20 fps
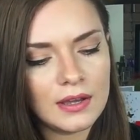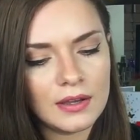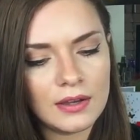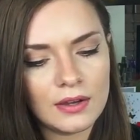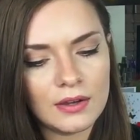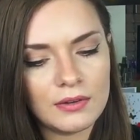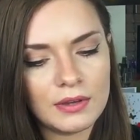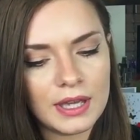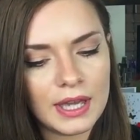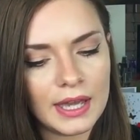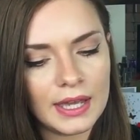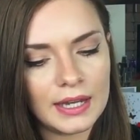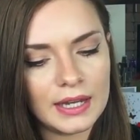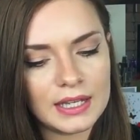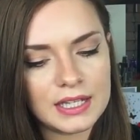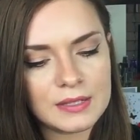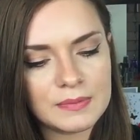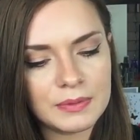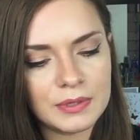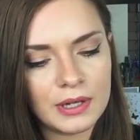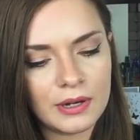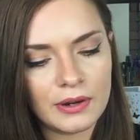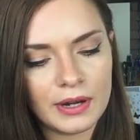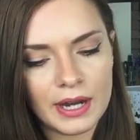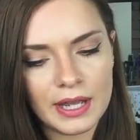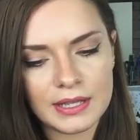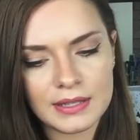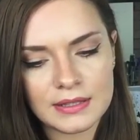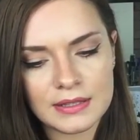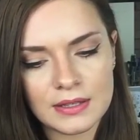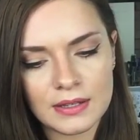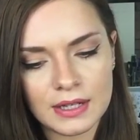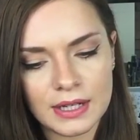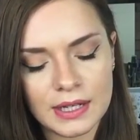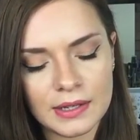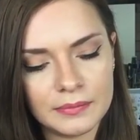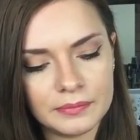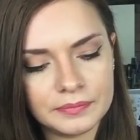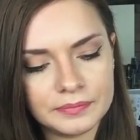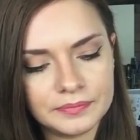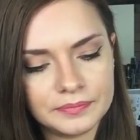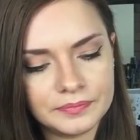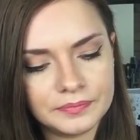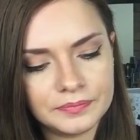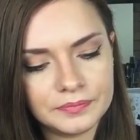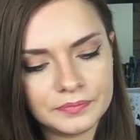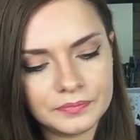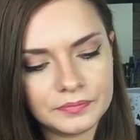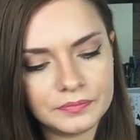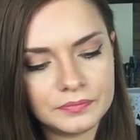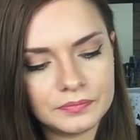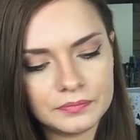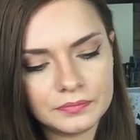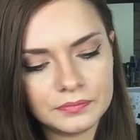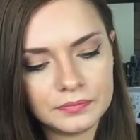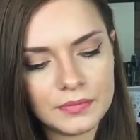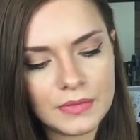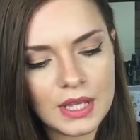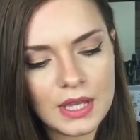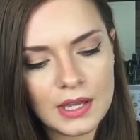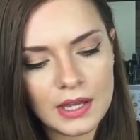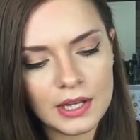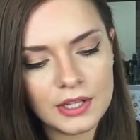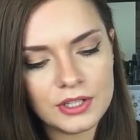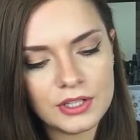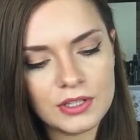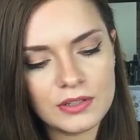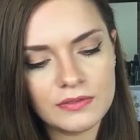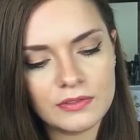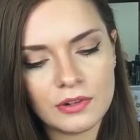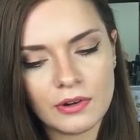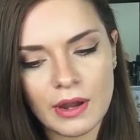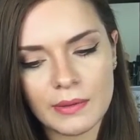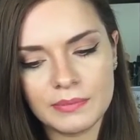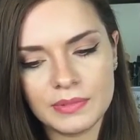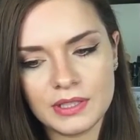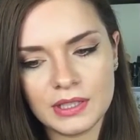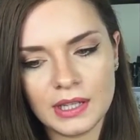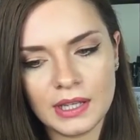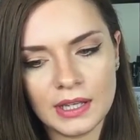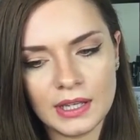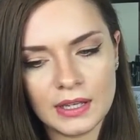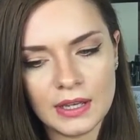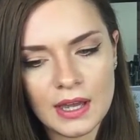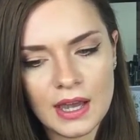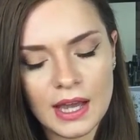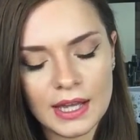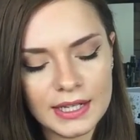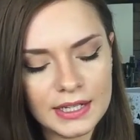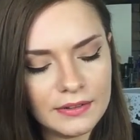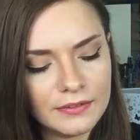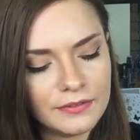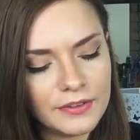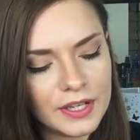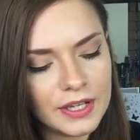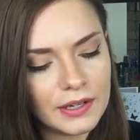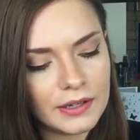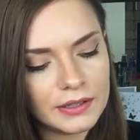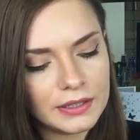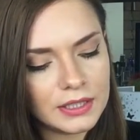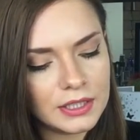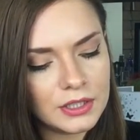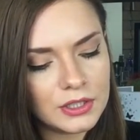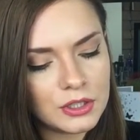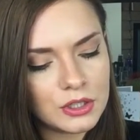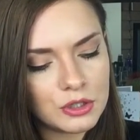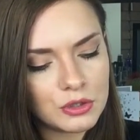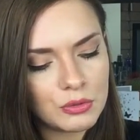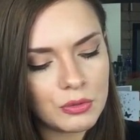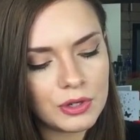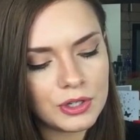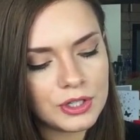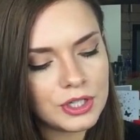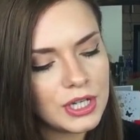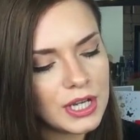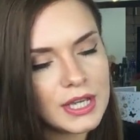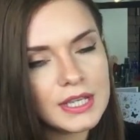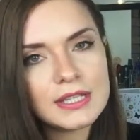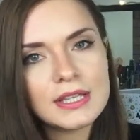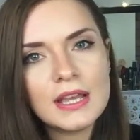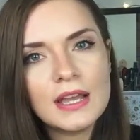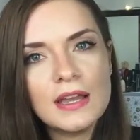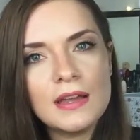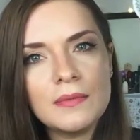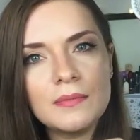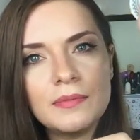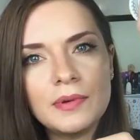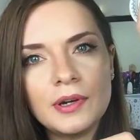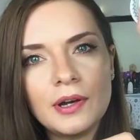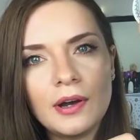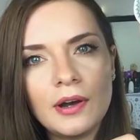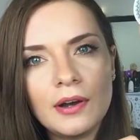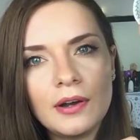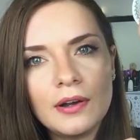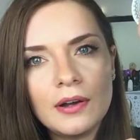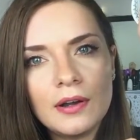Okay, let's put our hands on it. I should have grabbed a, I didn't think I'm gonna do swatches, but